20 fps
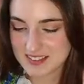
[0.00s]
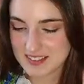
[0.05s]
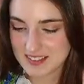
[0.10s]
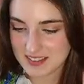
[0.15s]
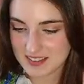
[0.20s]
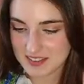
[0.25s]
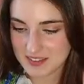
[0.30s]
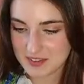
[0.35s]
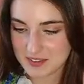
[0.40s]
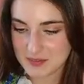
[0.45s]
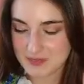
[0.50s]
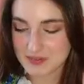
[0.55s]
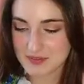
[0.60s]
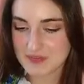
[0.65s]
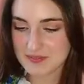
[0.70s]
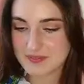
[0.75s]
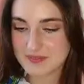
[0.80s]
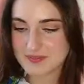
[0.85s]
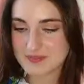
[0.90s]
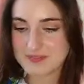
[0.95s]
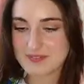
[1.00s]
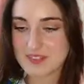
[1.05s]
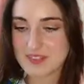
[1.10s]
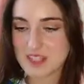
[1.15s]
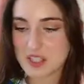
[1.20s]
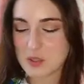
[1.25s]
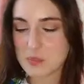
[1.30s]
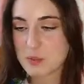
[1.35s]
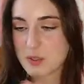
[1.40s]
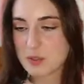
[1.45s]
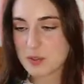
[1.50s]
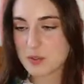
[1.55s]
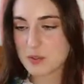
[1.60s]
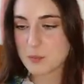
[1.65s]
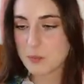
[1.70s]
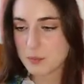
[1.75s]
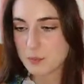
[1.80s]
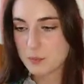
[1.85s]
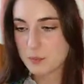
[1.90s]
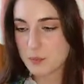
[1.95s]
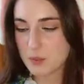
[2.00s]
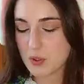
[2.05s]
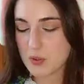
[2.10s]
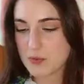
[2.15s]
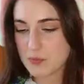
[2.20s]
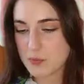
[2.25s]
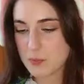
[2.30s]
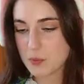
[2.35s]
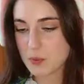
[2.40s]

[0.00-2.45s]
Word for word: um they're both both